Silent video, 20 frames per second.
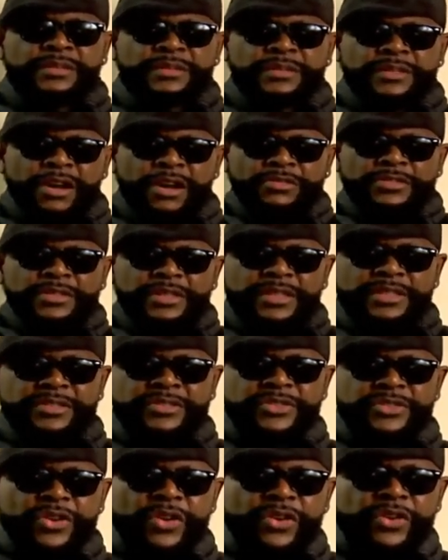Talk to
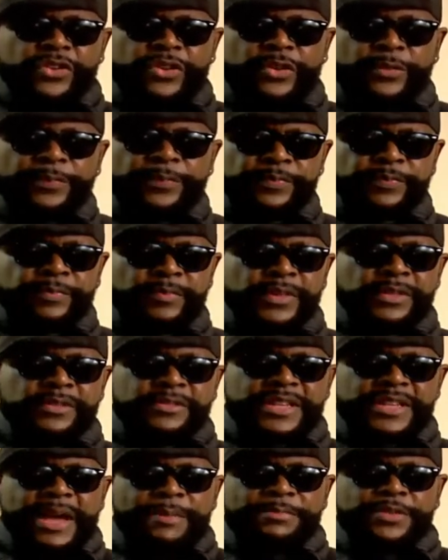his daughter.
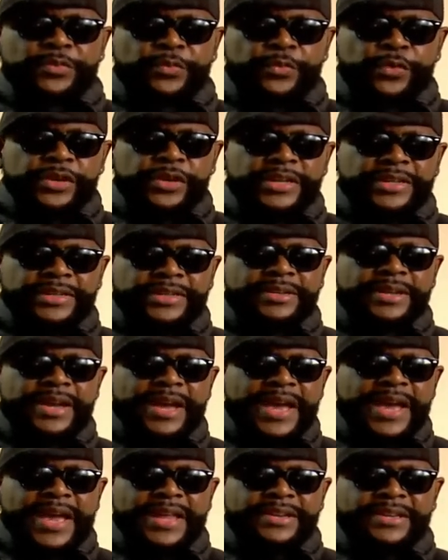Stop the running and
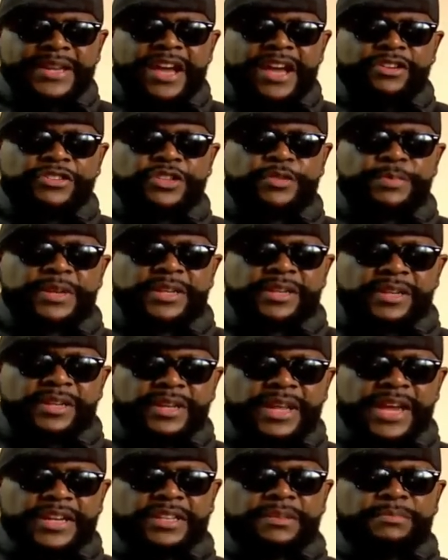hiding out. You've been
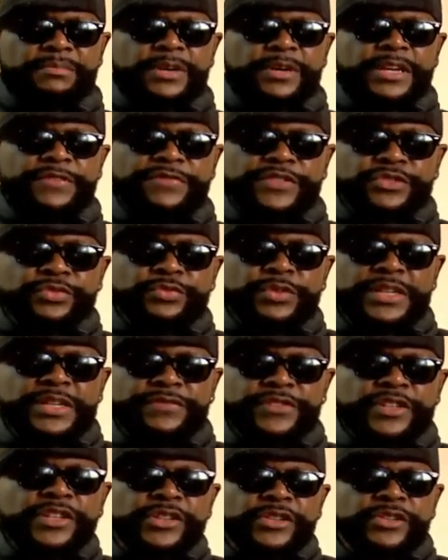collecting money for
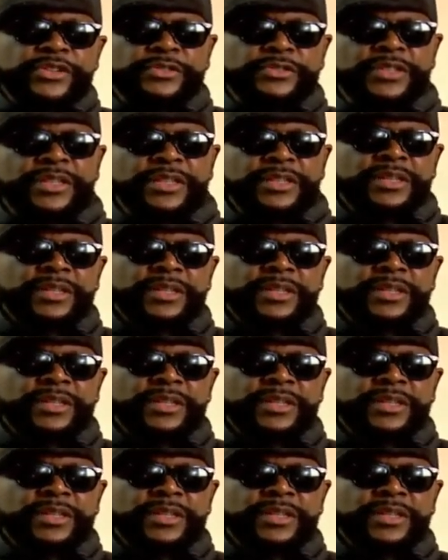12 years.